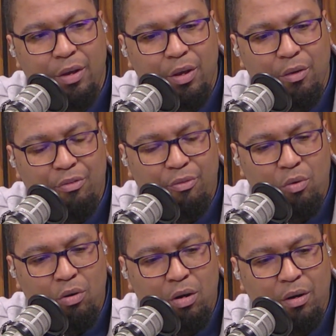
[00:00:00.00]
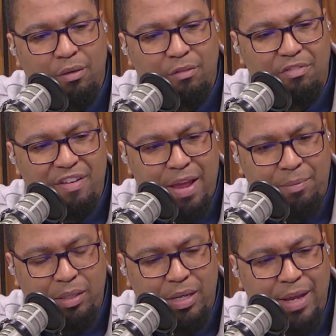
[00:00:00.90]
for
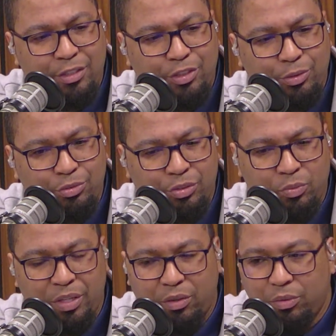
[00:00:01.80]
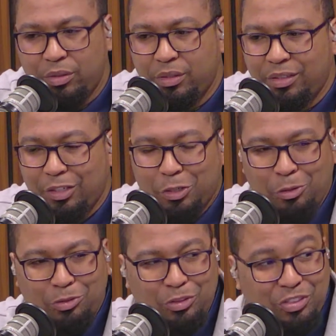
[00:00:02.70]
family and children with the
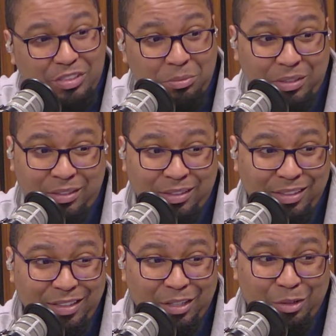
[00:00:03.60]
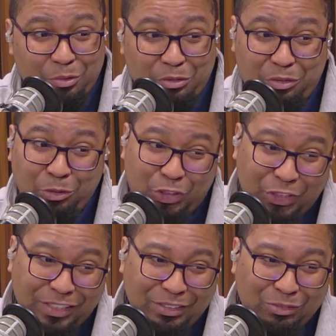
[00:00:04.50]
culture seeming
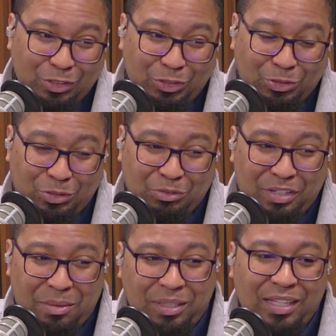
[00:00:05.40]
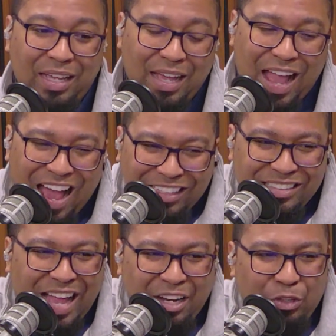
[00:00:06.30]
revulsion for children and family. How
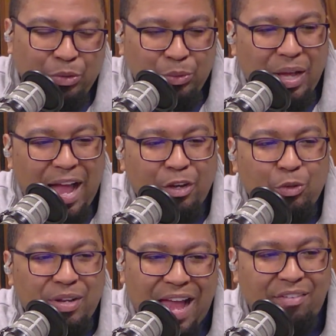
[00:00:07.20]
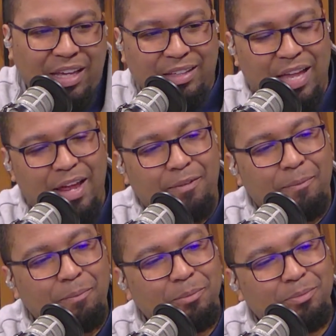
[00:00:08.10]
do you navigate
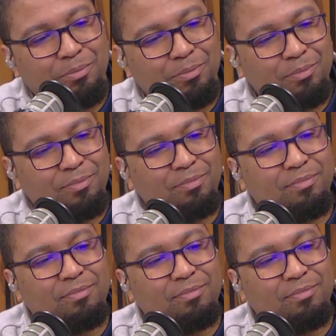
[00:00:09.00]
that?